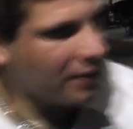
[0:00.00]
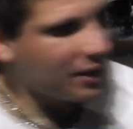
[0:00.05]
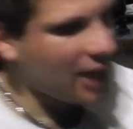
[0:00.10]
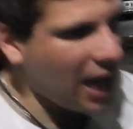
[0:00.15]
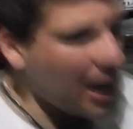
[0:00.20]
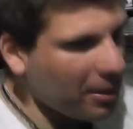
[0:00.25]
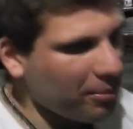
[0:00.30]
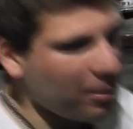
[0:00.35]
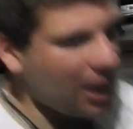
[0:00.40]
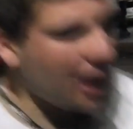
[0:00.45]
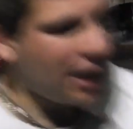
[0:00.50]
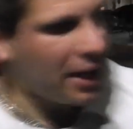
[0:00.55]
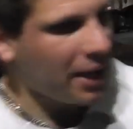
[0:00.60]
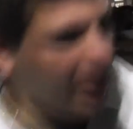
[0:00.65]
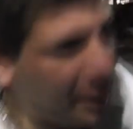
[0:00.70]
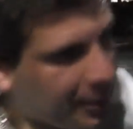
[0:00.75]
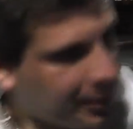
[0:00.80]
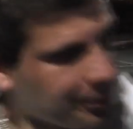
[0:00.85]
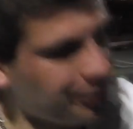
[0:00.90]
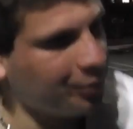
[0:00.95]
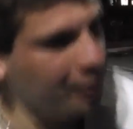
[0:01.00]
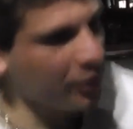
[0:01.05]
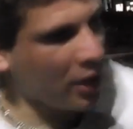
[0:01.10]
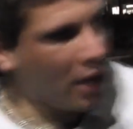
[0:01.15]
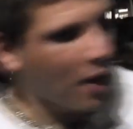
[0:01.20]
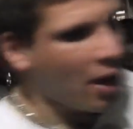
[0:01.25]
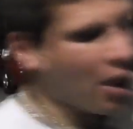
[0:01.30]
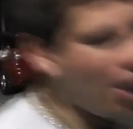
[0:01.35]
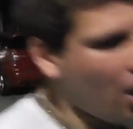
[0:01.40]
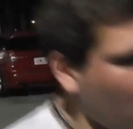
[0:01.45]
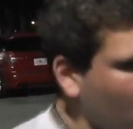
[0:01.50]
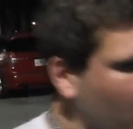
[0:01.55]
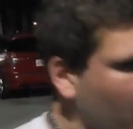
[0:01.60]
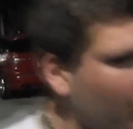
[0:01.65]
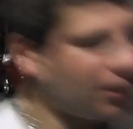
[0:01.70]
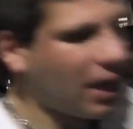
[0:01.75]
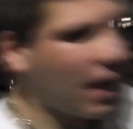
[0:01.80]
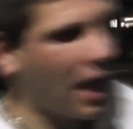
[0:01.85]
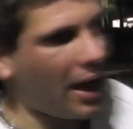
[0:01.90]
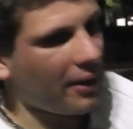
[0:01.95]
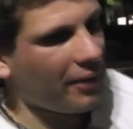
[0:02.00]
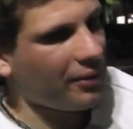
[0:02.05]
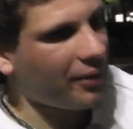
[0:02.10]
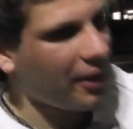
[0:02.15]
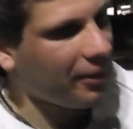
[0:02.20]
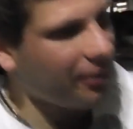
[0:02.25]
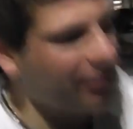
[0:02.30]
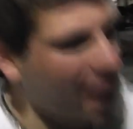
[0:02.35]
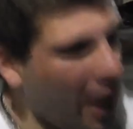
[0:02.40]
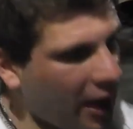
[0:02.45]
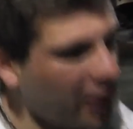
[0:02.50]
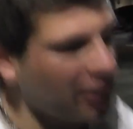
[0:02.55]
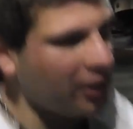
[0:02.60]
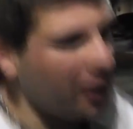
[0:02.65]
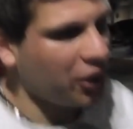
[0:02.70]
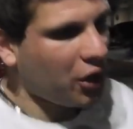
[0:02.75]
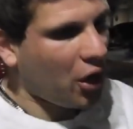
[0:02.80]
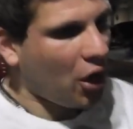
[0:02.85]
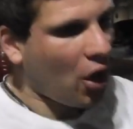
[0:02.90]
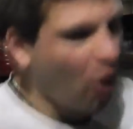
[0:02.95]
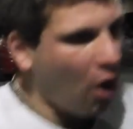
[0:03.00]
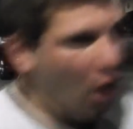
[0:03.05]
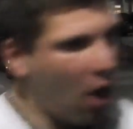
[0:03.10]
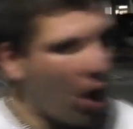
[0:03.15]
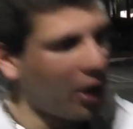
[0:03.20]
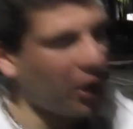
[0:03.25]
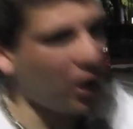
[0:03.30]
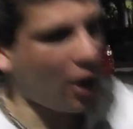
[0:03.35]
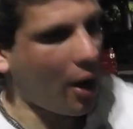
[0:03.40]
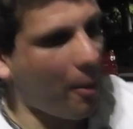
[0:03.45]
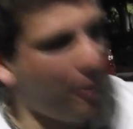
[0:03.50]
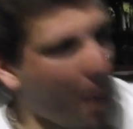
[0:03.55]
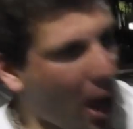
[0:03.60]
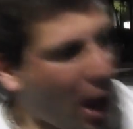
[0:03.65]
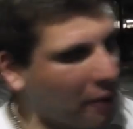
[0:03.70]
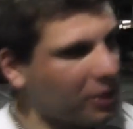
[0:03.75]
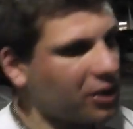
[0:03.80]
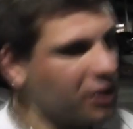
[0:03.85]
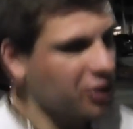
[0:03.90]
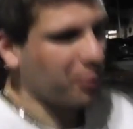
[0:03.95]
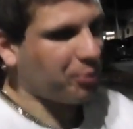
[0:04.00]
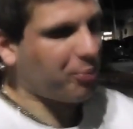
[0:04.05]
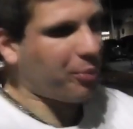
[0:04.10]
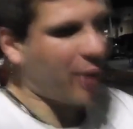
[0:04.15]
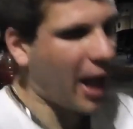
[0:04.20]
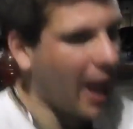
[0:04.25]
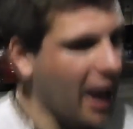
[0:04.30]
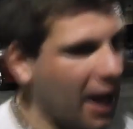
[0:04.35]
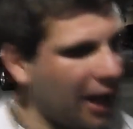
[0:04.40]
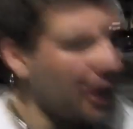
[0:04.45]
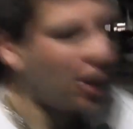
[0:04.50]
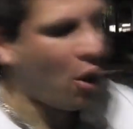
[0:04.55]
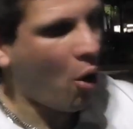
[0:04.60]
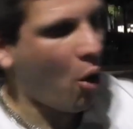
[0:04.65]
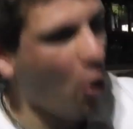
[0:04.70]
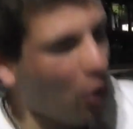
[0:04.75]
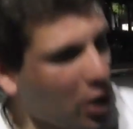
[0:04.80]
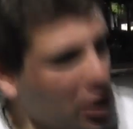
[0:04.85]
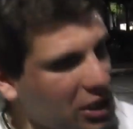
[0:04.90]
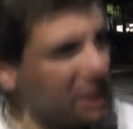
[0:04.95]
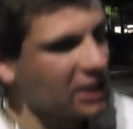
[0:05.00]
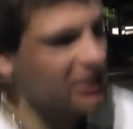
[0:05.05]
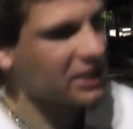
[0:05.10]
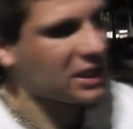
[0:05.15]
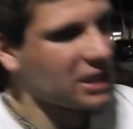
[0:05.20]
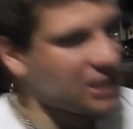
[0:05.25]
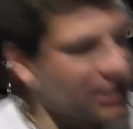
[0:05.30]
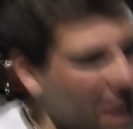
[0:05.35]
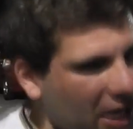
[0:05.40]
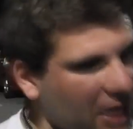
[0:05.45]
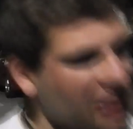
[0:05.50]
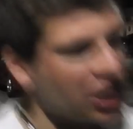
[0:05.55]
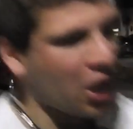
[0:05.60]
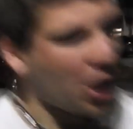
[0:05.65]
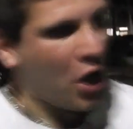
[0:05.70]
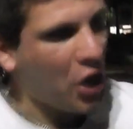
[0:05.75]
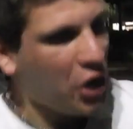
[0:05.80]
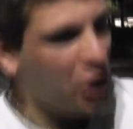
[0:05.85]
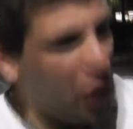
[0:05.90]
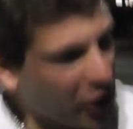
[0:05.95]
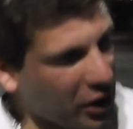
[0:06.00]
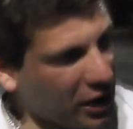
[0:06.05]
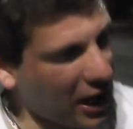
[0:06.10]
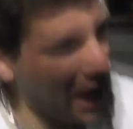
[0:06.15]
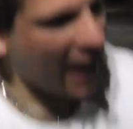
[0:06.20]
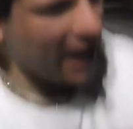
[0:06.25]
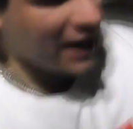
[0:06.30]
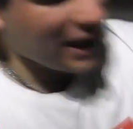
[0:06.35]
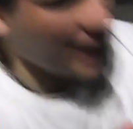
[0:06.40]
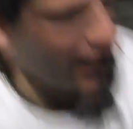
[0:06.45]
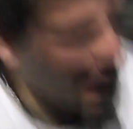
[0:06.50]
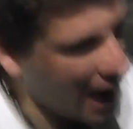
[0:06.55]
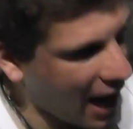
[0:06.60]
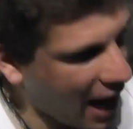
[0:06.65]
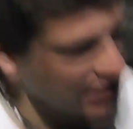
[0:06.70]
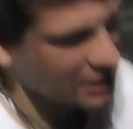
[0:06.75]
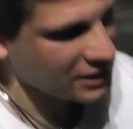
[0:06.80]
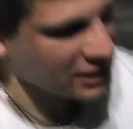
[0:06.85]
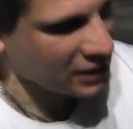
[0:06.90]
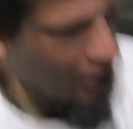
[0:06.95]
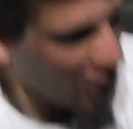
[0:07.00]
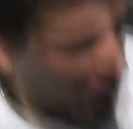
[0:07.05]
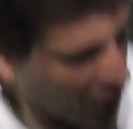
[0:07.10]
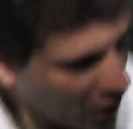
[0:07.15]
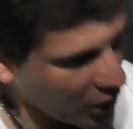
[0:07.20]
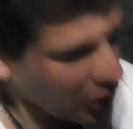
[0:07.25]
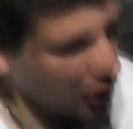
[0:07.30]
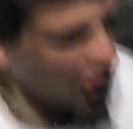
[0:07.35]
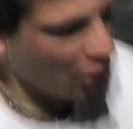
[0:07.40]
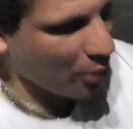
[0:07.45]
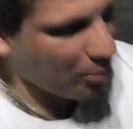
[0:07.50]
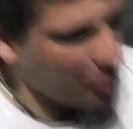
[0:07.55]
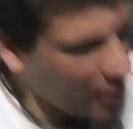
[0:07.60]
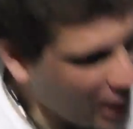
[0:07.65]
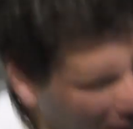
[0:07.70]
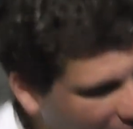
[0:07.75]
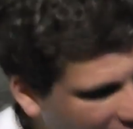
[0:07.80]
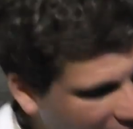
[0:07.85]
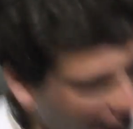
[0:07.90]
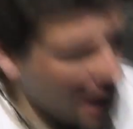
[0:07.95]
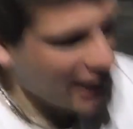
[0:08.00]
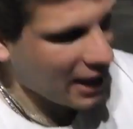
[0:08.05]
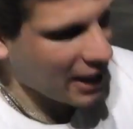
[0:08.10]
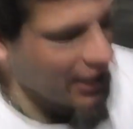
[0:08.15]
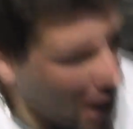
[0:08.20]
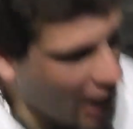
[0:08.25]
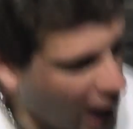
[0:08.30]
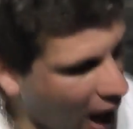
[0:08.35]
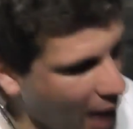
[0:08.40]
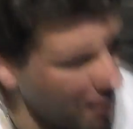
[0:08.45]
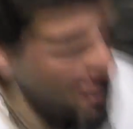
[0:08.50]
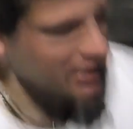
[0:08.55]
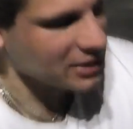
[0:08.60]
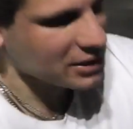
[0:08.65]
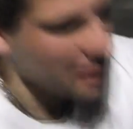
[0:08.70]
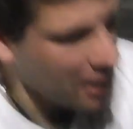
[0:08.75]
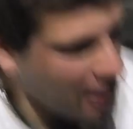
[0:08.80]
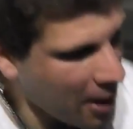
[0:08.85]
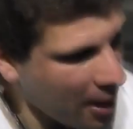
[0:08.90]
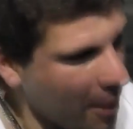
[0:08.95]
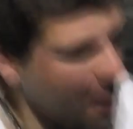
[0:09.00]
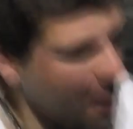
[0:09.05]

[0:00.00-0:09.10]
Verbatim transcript: take me, take th then you're on. You're about to pay Order 66 your candy ass. You'll be getting comments